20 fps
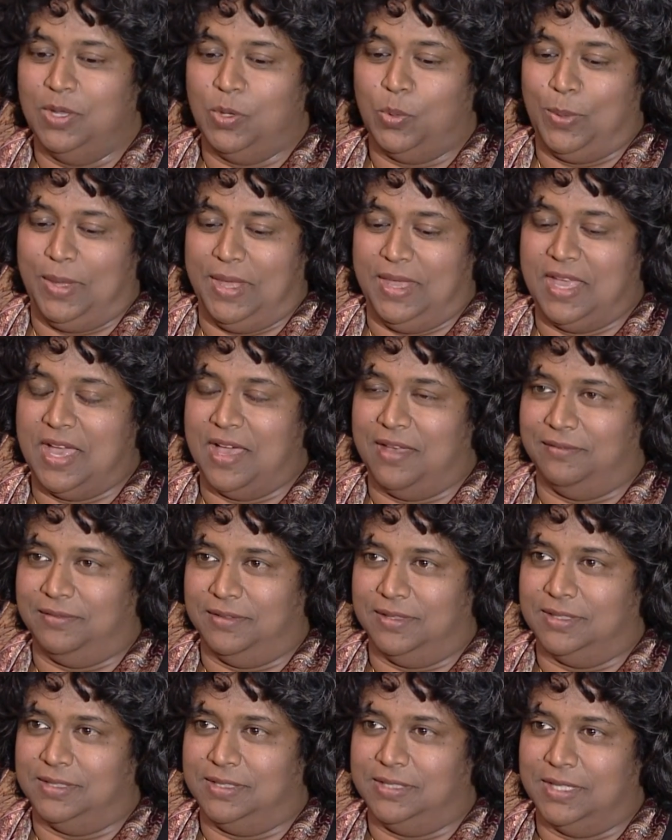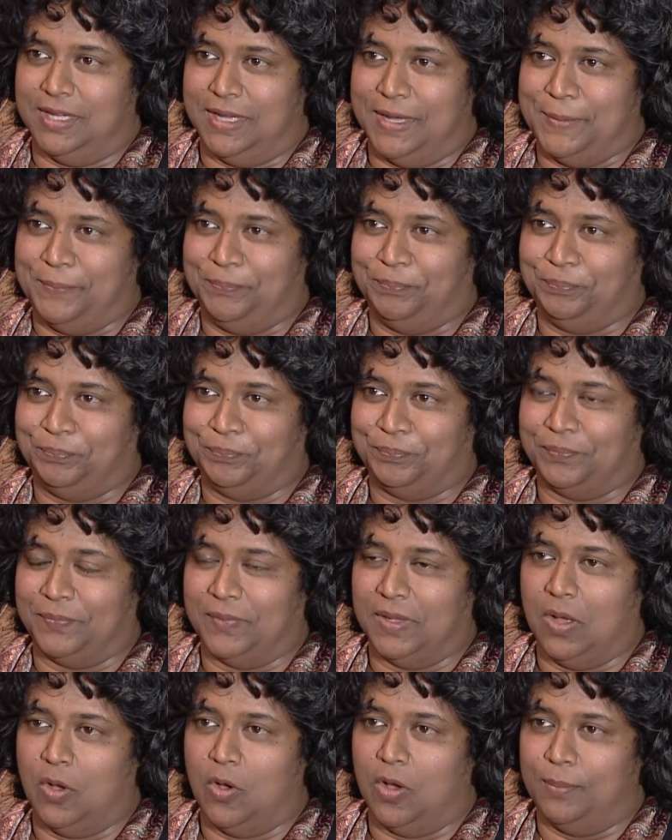We covered
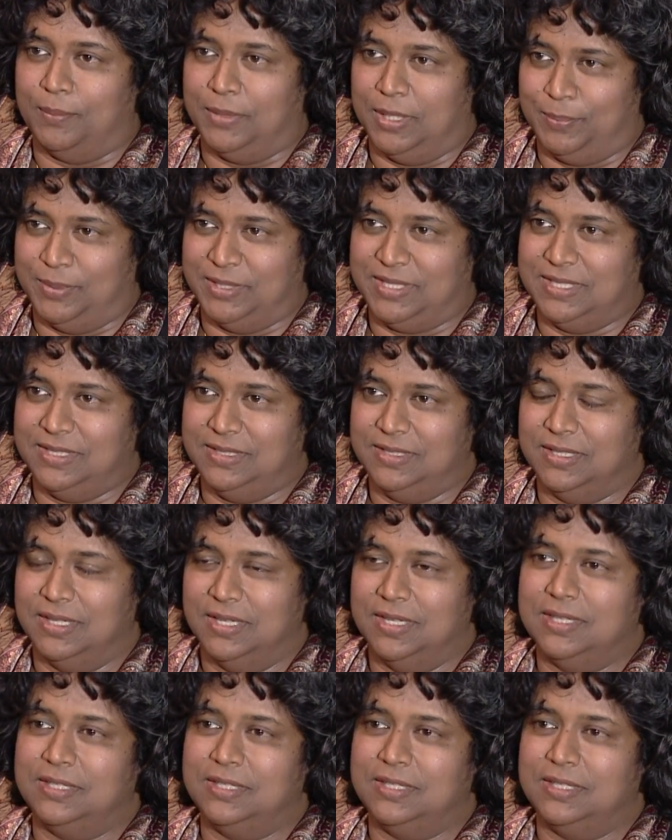omnipotent.